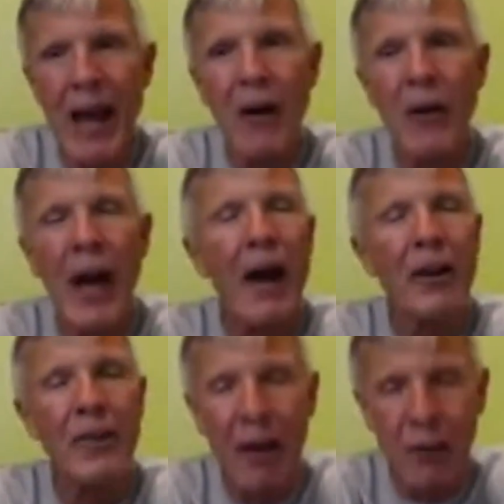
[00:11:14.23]

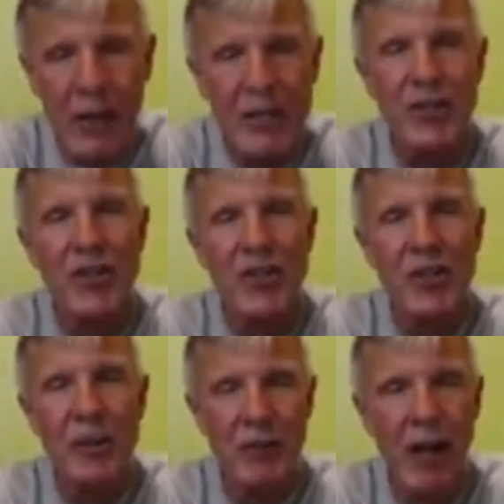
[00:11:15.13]
how did that
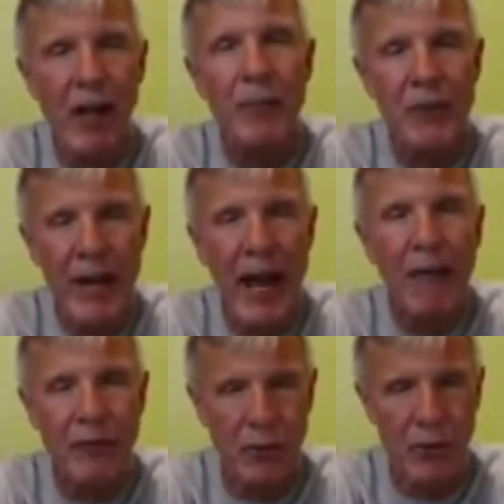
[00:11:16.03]
relationship develop then
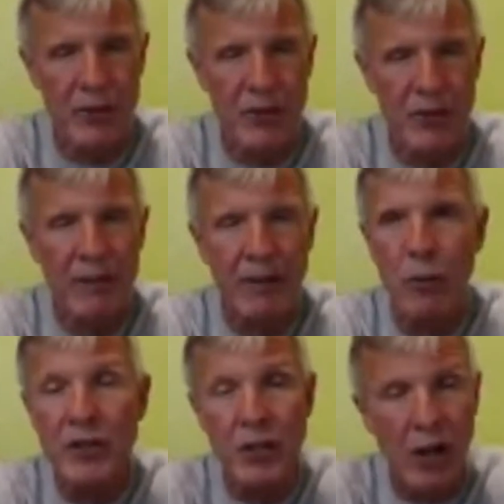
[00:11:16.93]
afterwards? And
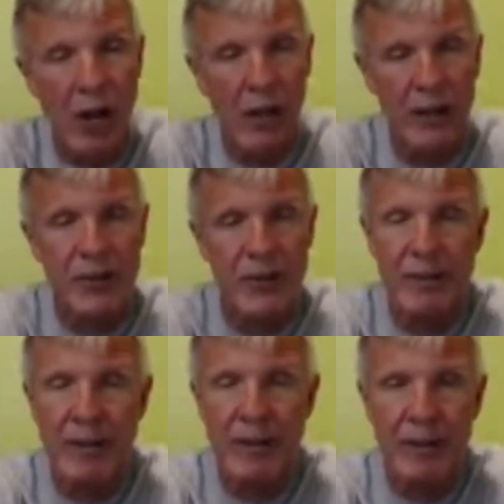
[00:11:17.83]
you went to
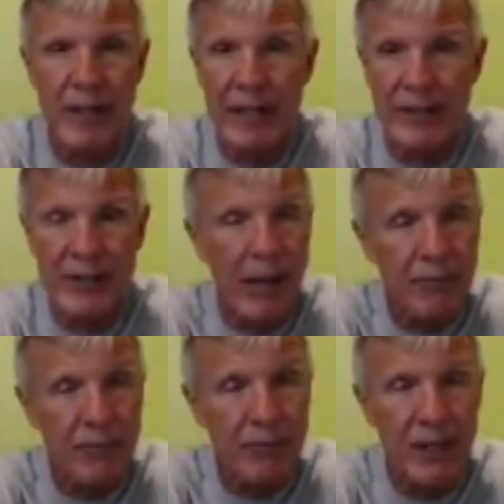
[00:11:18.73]
college. Did he
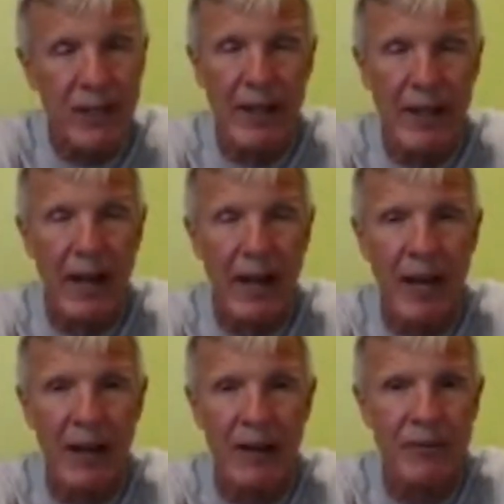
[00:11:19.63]
accept it? And how
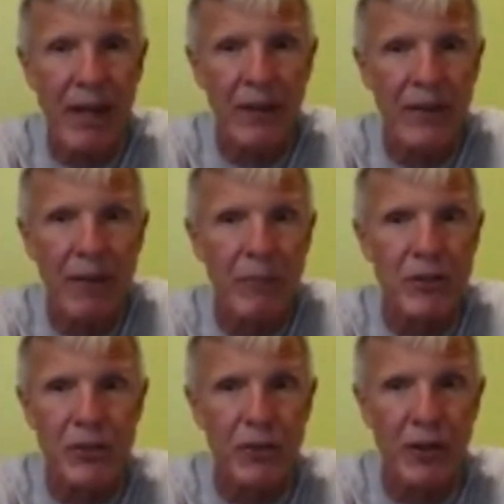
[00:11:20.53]
did
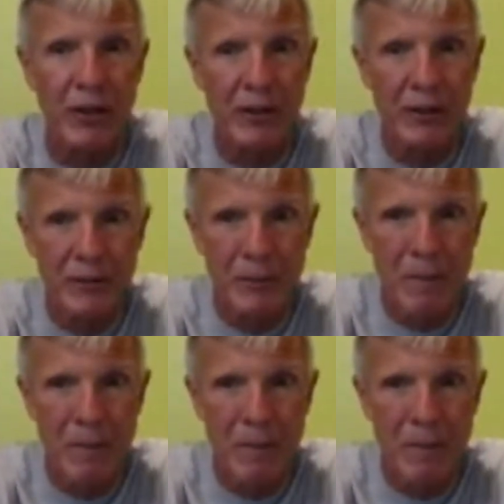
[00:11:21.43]
that mature?